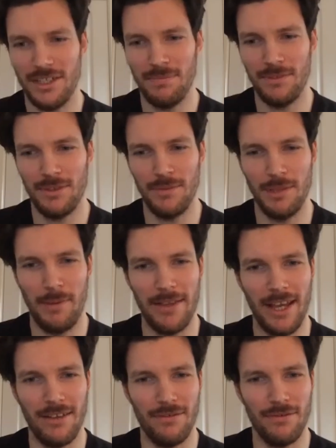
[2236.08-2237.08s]
something about
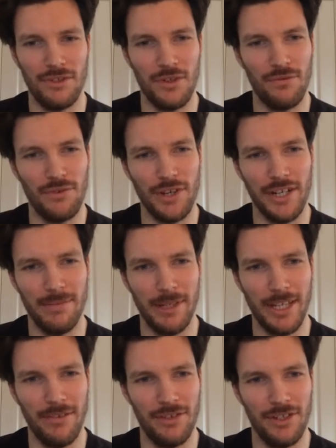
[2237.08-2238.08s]
that sort of freedom
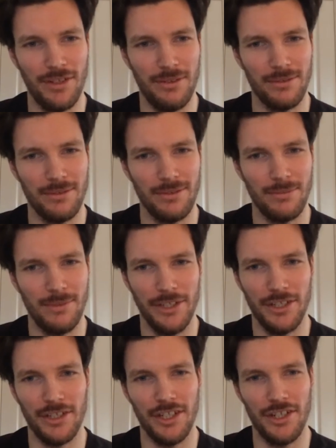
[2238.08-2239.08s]
it gives you when
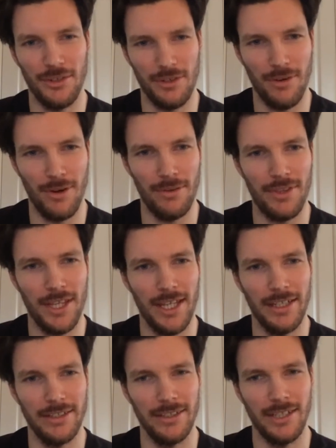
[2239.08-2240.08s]
you're doing your own
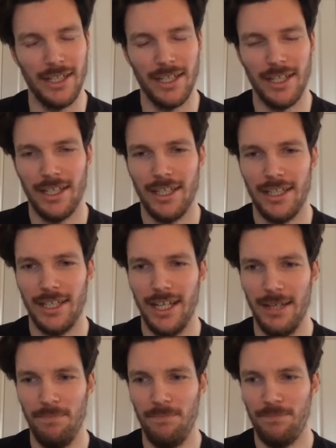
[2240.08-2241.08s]
thing,
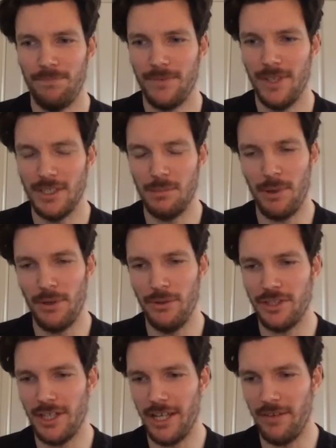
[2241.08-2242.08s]
and as
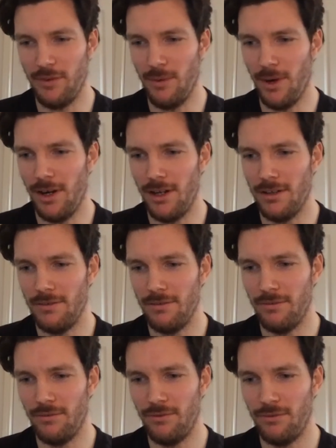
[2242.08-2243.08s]
opposed to if you are
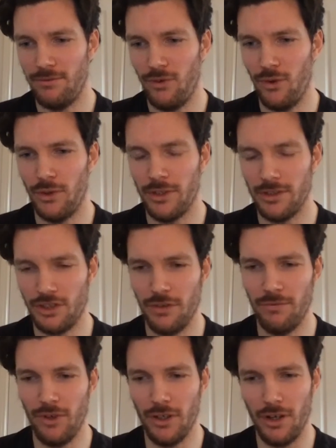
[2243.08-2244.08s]
shooting
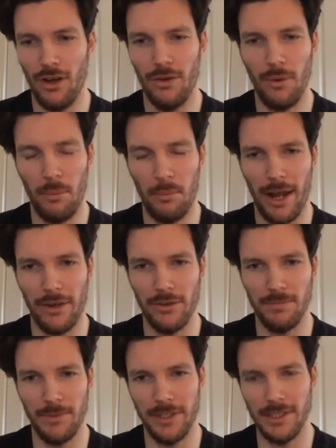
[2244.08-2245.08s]
for a client or a brand or
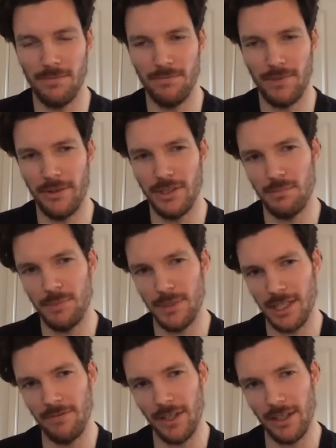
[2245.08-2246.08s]
something, there's a very
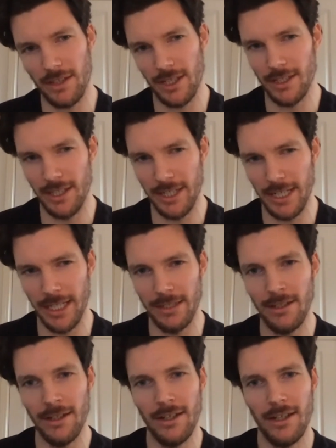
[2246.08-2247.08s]
specific thing they need.
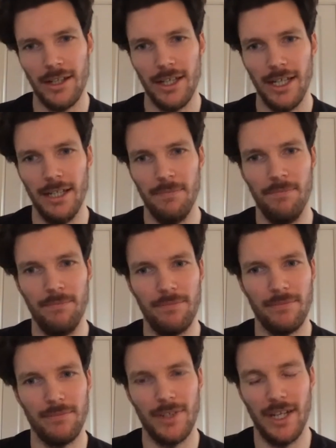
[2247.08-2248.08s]
And
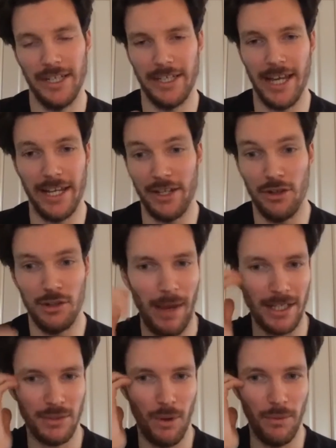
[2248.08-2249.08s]
again, it goes
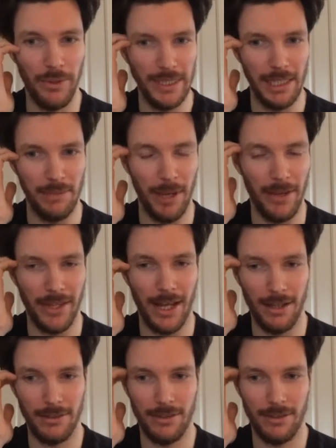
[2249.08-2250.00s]
back to what we were saying about that,